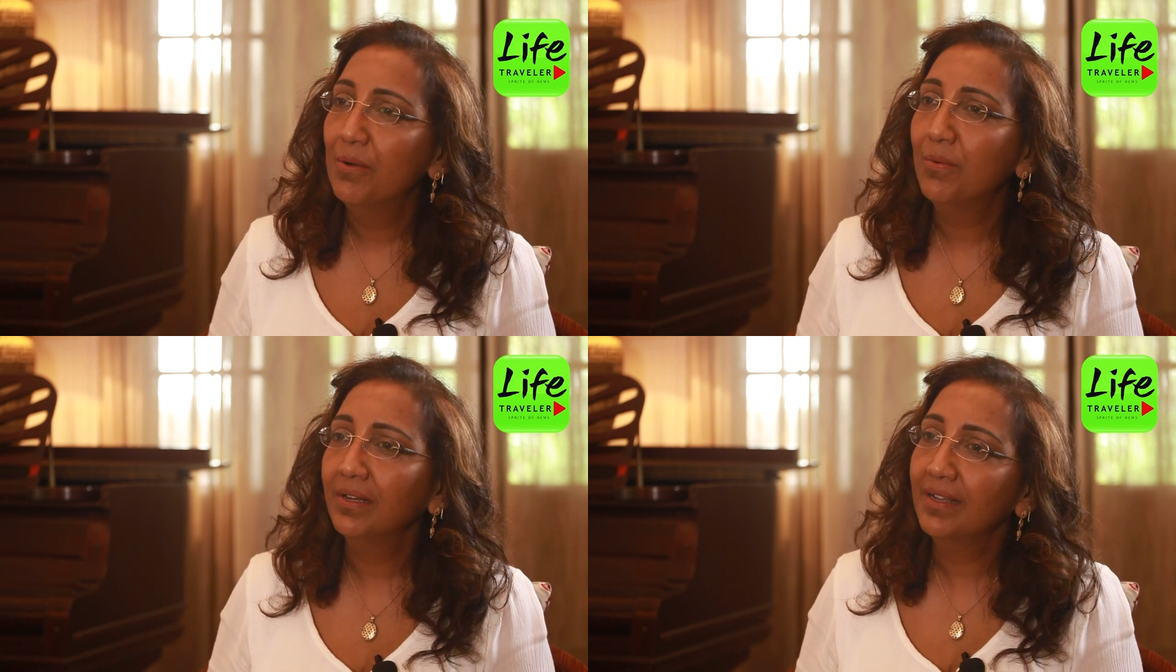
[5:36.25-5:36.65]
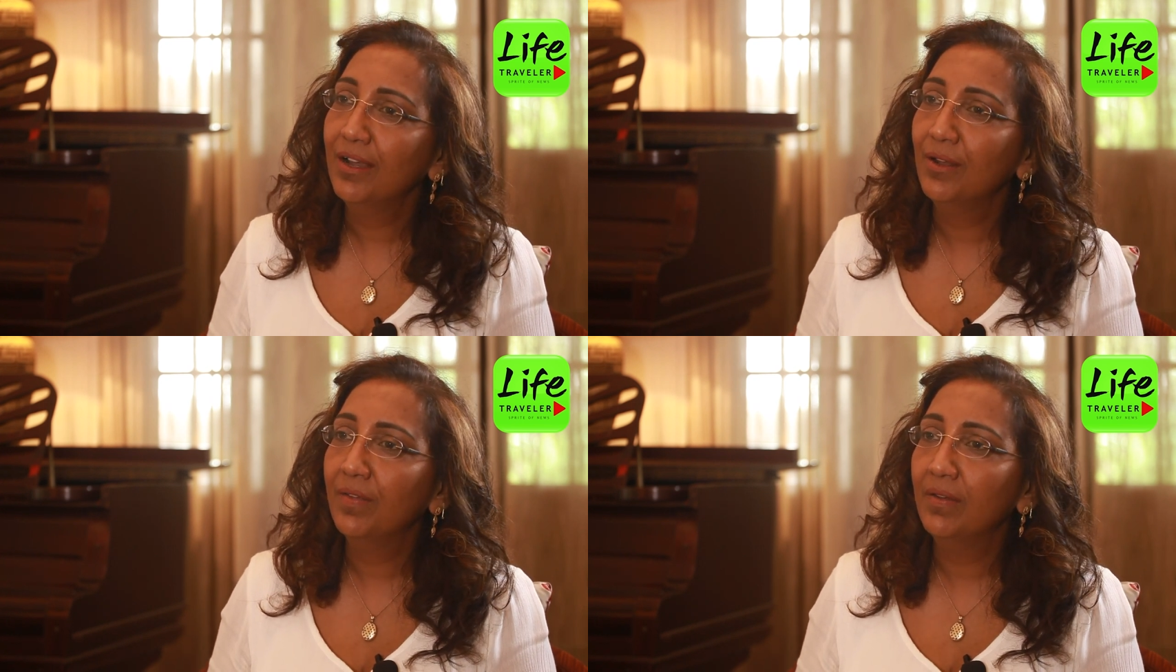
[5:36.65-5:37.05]
what
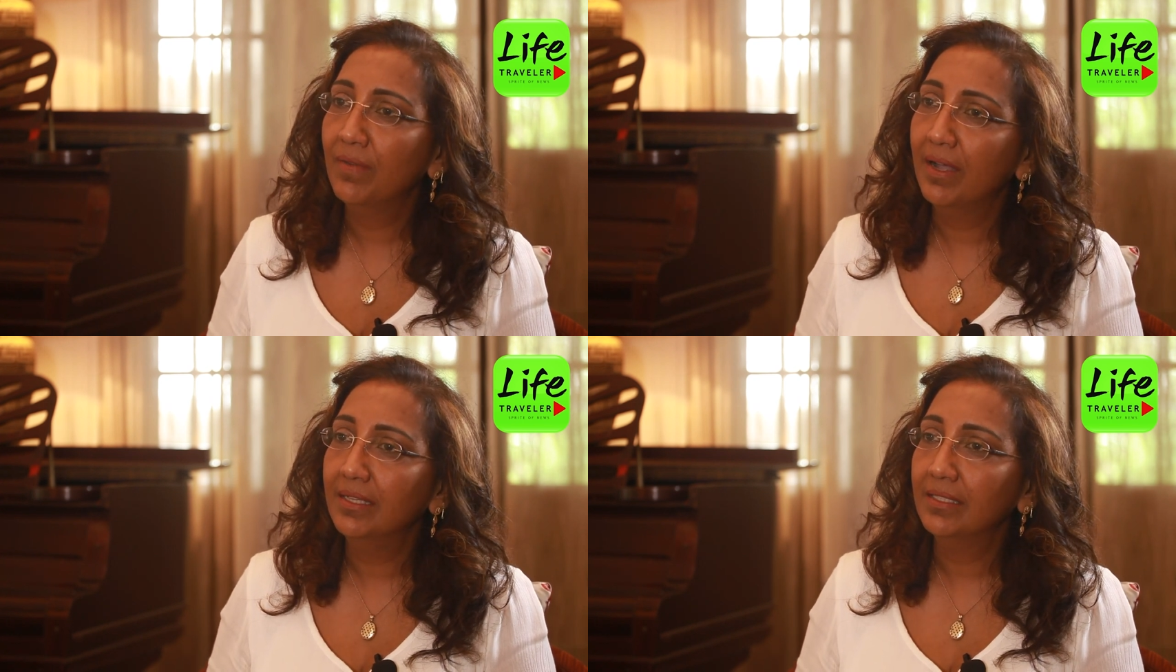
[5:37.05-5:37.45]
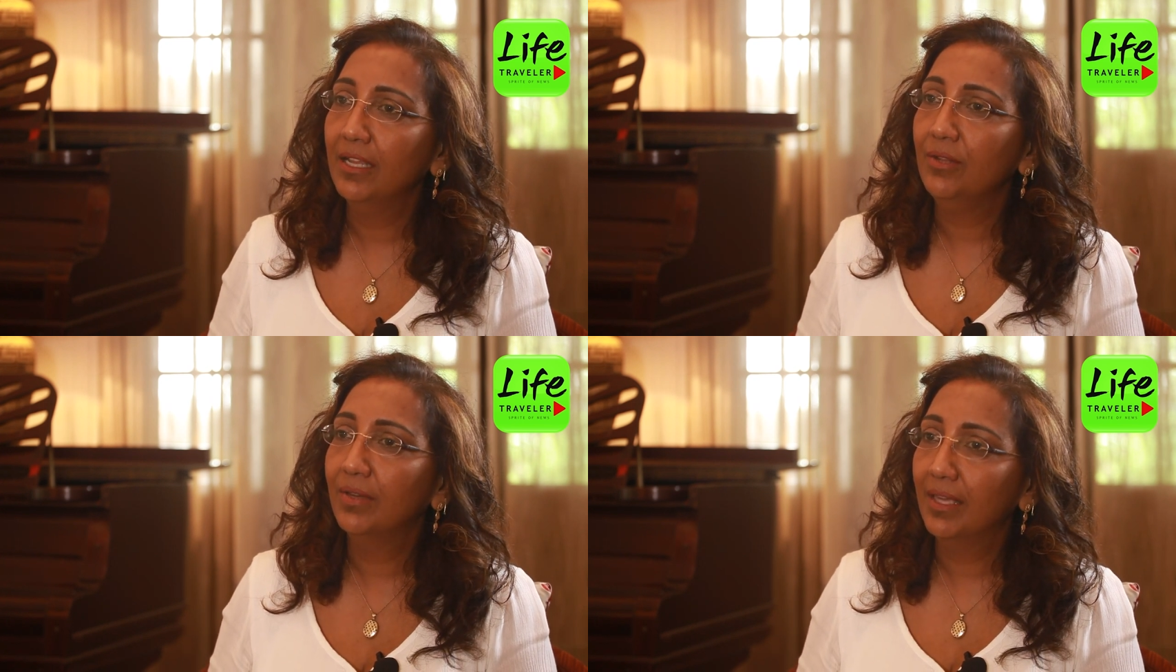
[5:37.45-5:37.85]
kind of advice
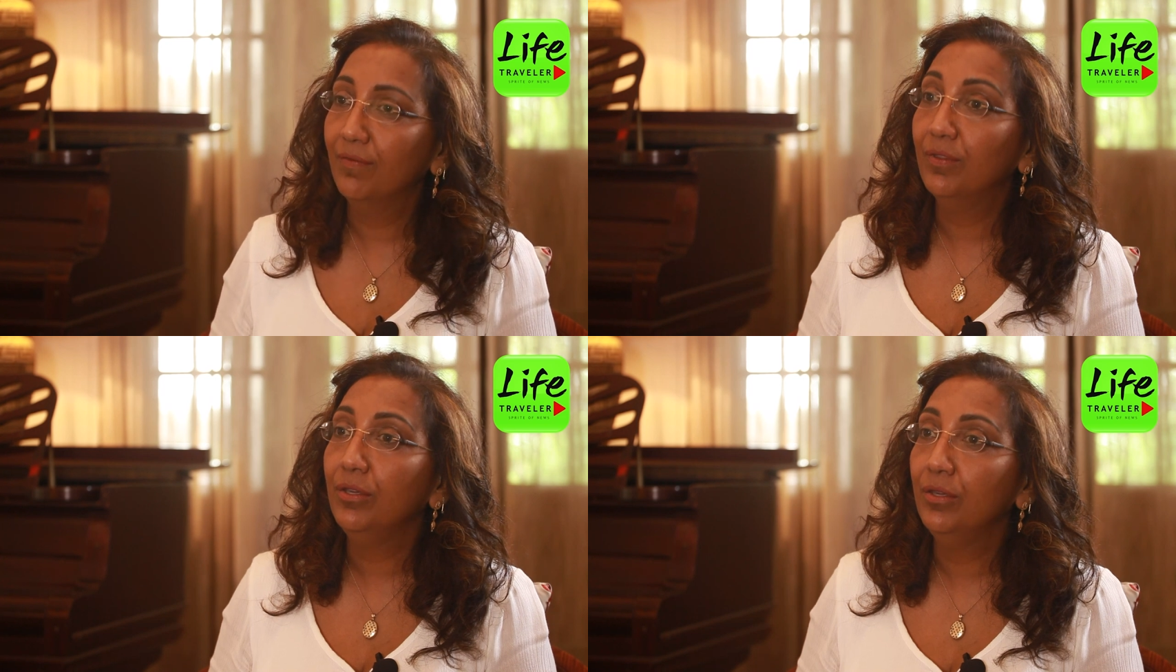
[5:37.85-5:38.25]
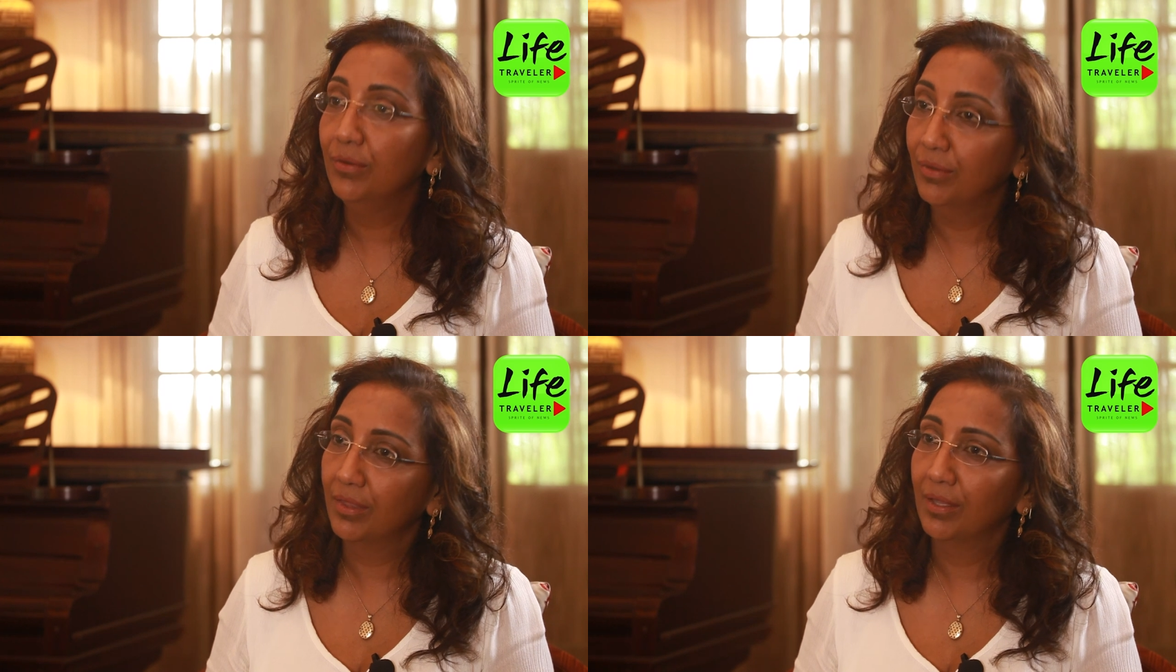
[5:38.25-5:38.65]
can you give the
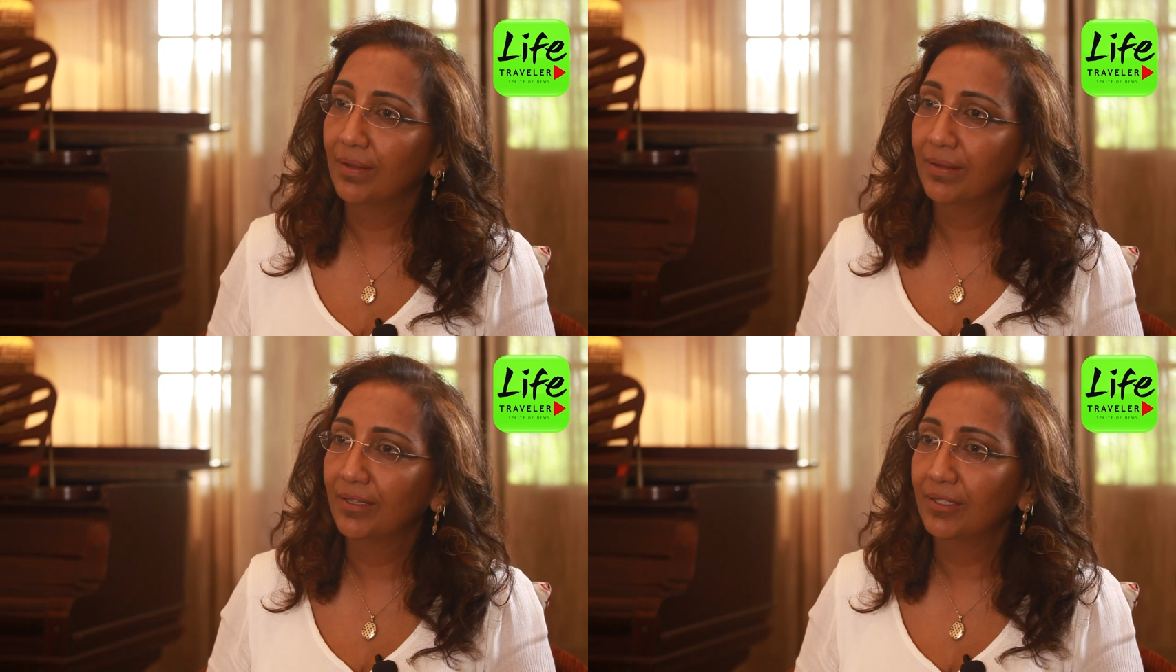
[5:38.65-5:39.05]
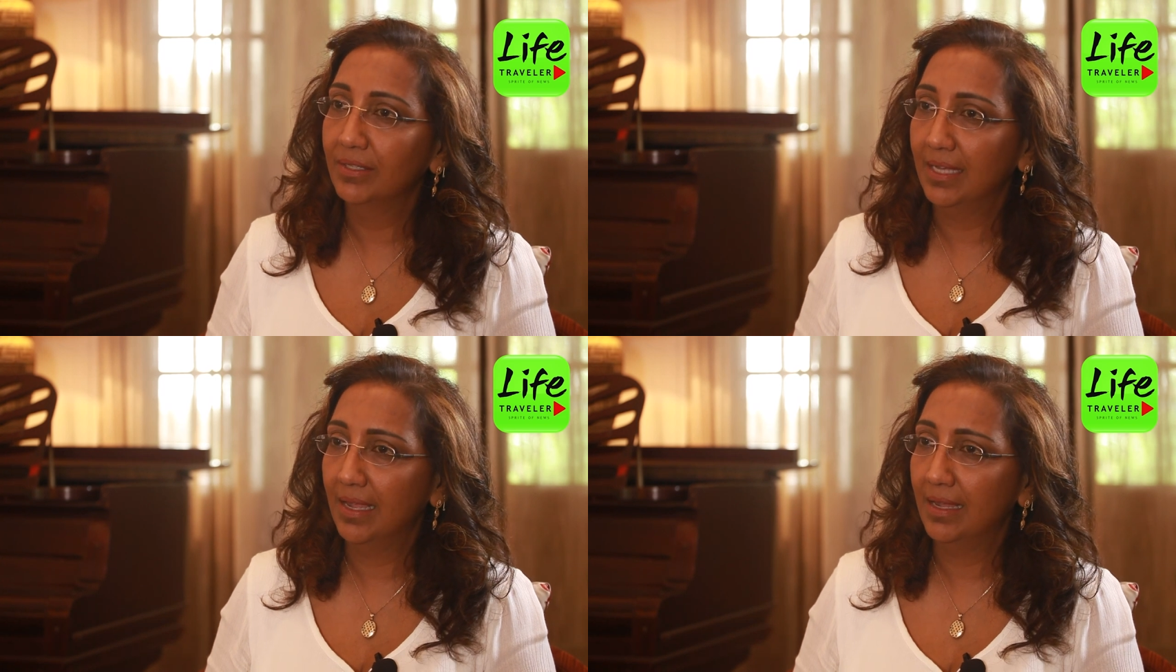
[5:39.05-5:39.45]
youth
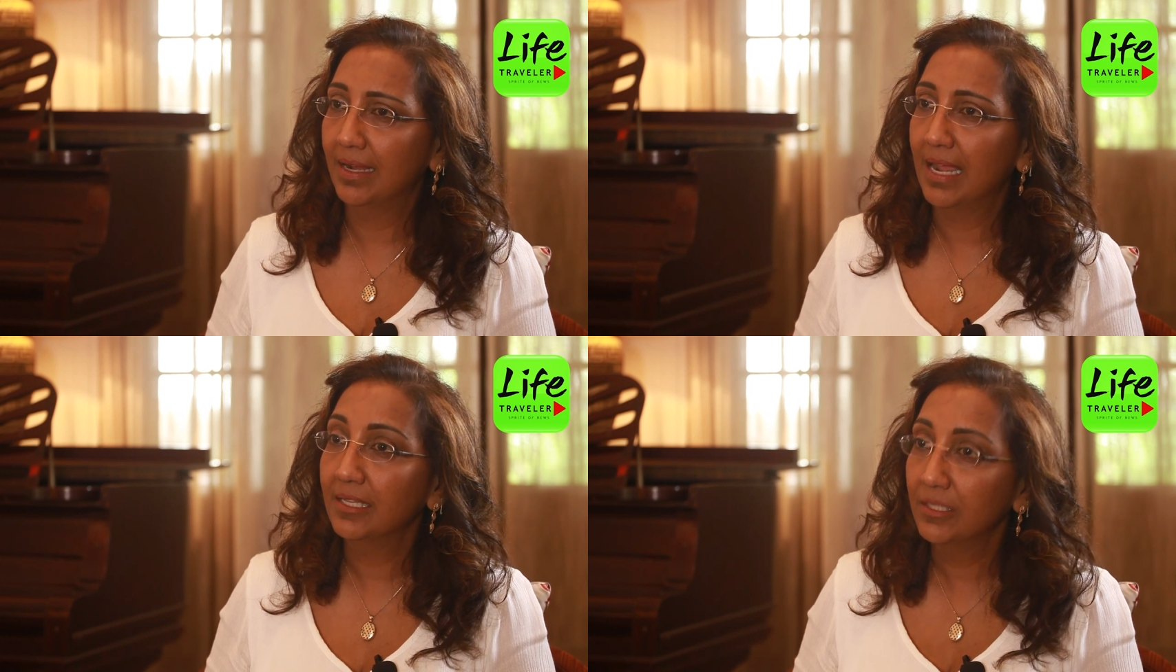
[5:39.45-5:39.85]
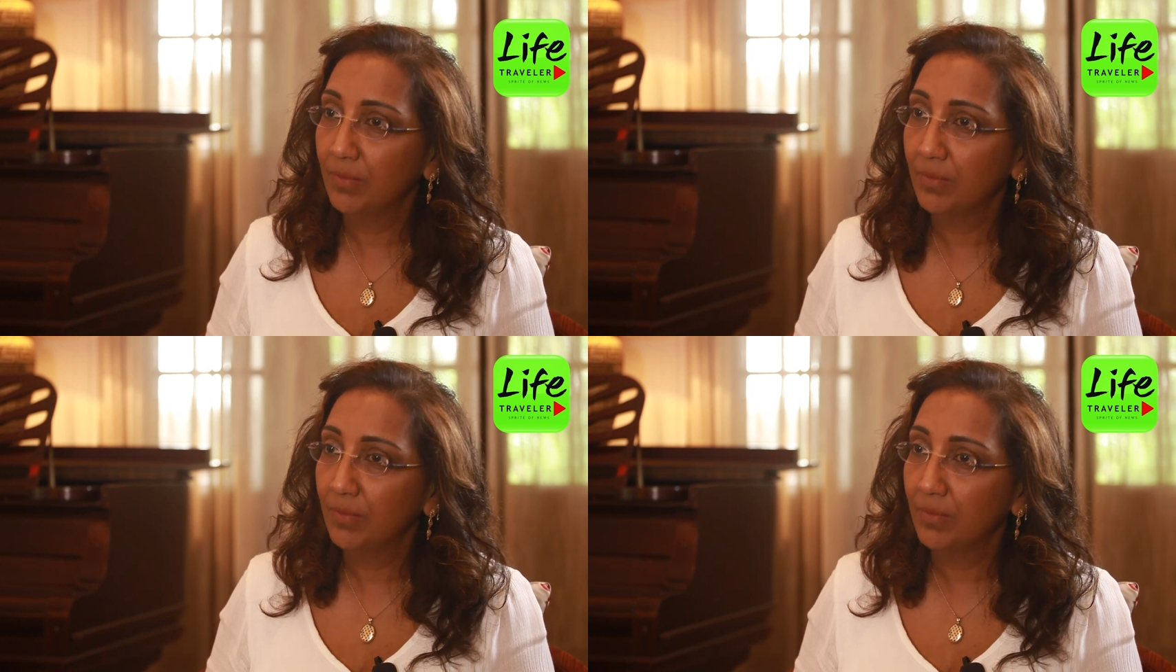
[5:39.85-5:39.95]
today against